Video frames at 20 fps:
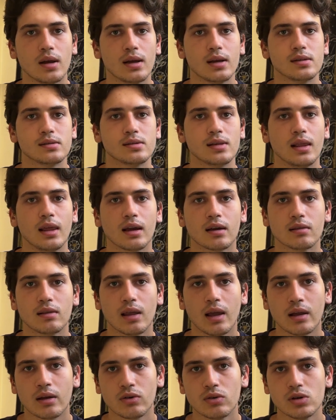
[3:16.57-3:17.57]
select
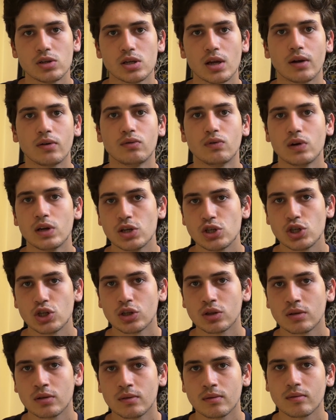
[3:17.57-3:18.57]
Language and
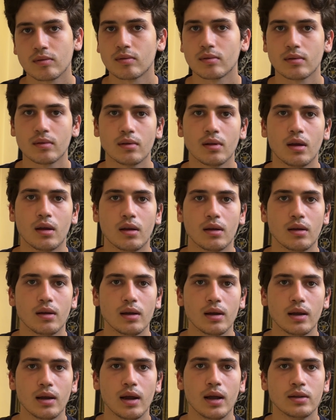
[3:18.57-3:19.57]
Region,
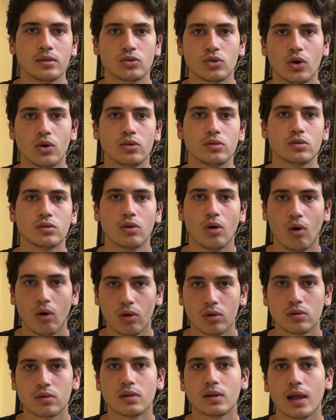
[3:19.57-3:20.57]
and turn
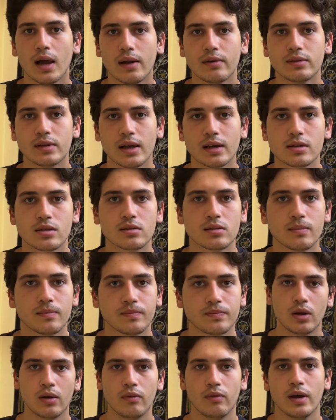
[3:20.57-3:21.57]
on the live text.
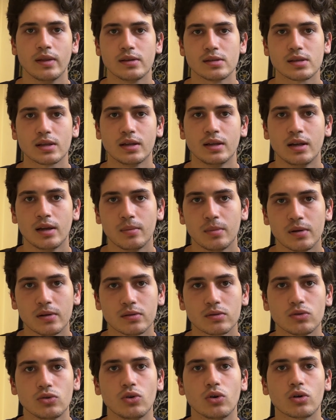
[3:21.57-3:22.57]
When this is
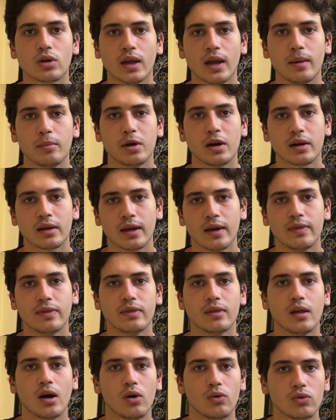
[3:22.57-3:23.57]
enabled, your camera can
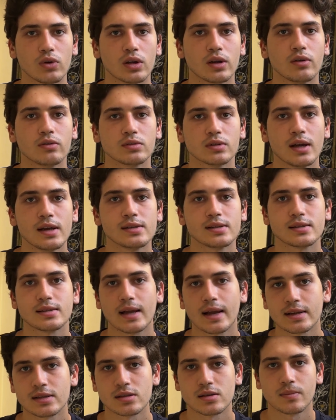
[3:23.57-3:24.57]
now recognize
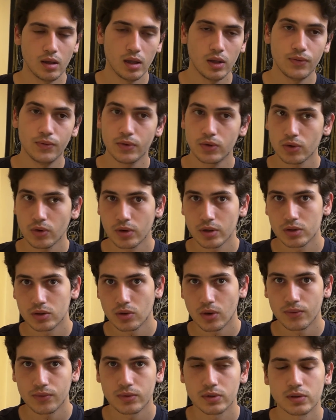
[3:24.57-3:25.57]
text. If you turn it
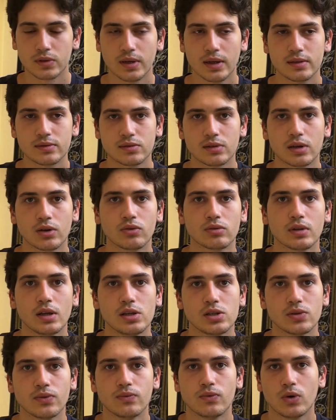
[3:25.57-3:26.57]
off, the text
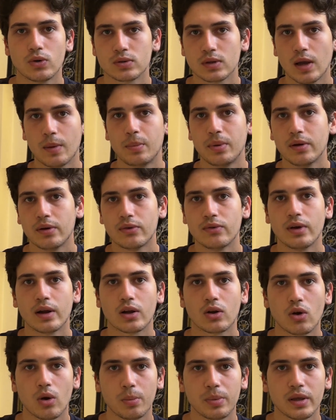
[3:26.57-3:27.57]
recognition won't appear when
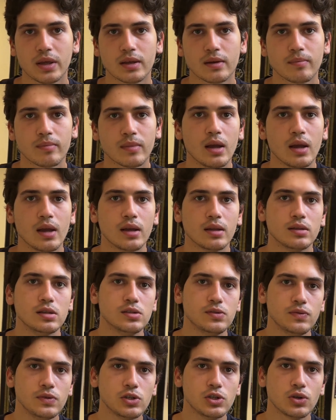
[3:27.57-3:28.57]
copying.
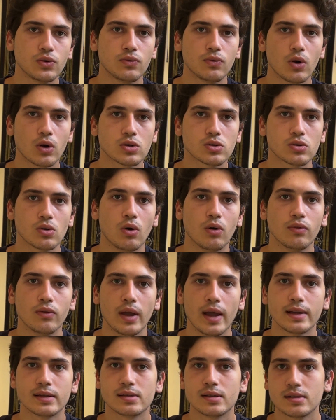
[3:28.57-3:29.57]
This feature works on
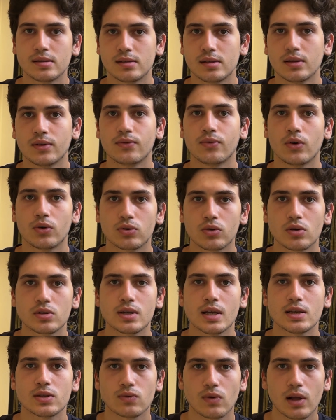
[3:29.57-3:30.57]
existing photos
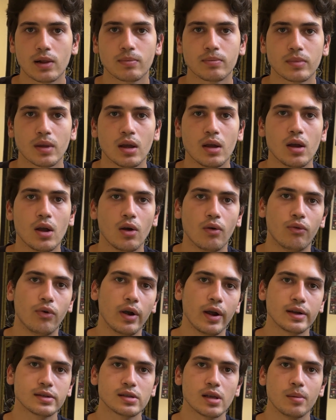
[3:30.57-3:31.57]
as well. For
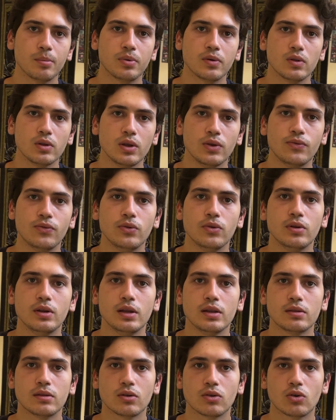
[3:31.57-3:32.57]
example, if you
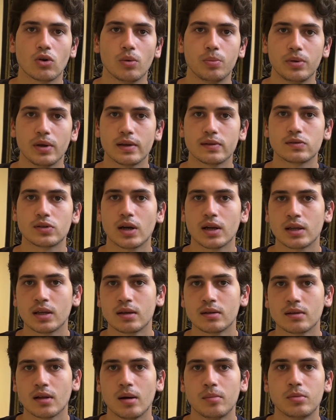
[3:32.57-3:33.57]
need to copy a
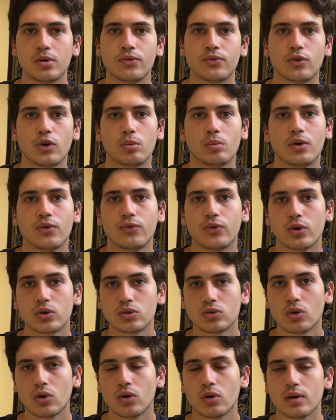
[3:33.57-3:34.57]
tracking number from a
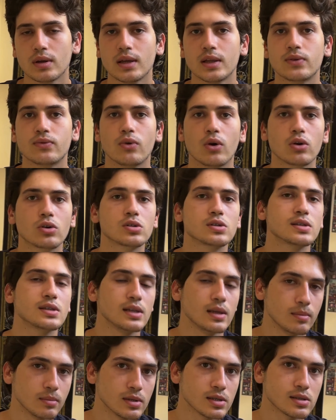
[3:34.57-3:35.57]
photo, it works
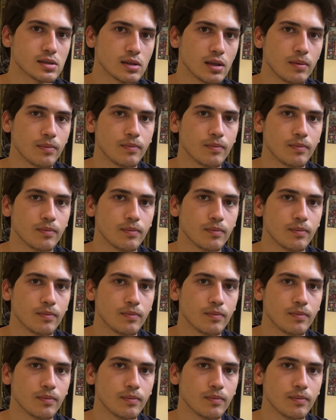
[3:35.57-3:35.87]
seamlessly.